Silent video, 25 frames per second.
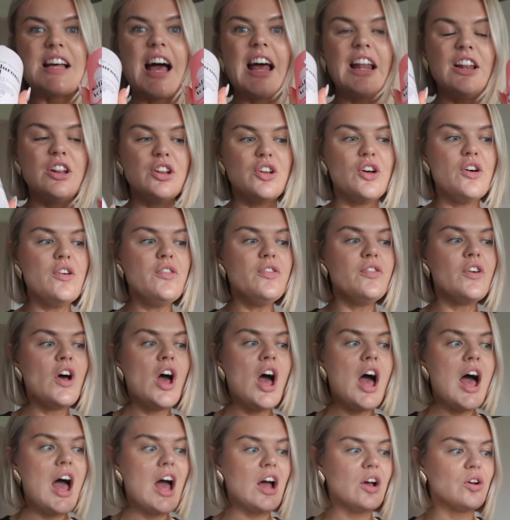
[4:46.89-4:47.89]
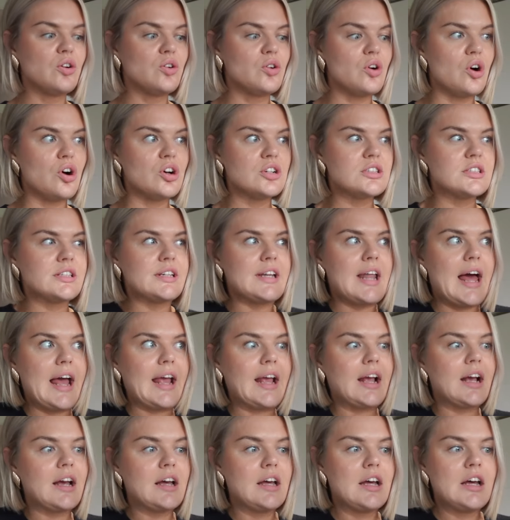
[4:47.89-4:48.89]
I love a good,
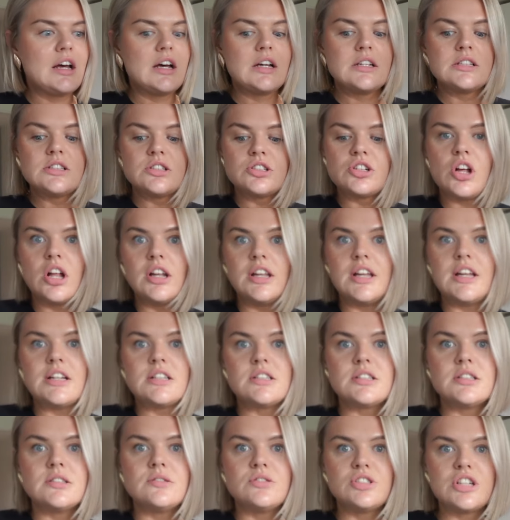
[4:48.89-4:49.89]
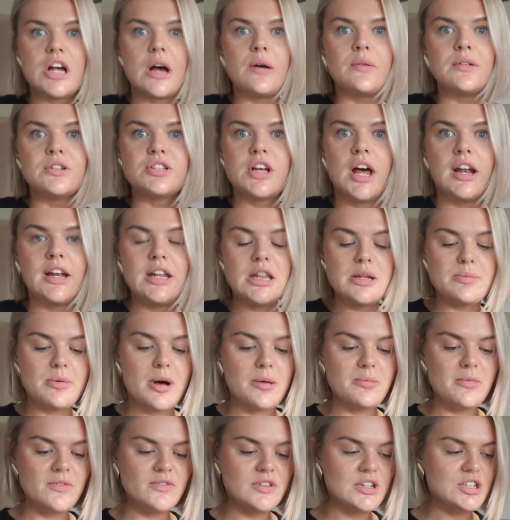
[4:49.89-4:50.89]
like, solid shower gel in the
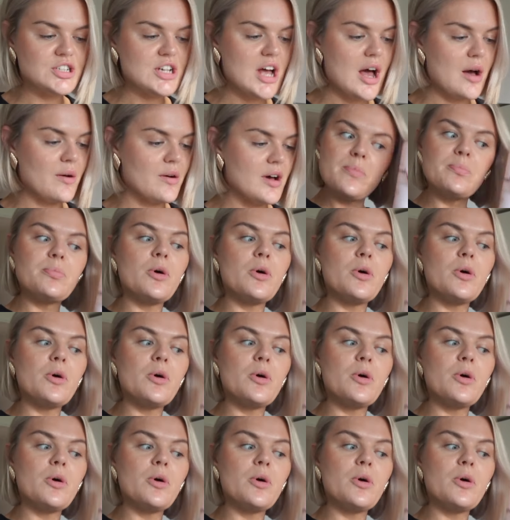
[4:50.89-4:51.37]
bottom of the shower.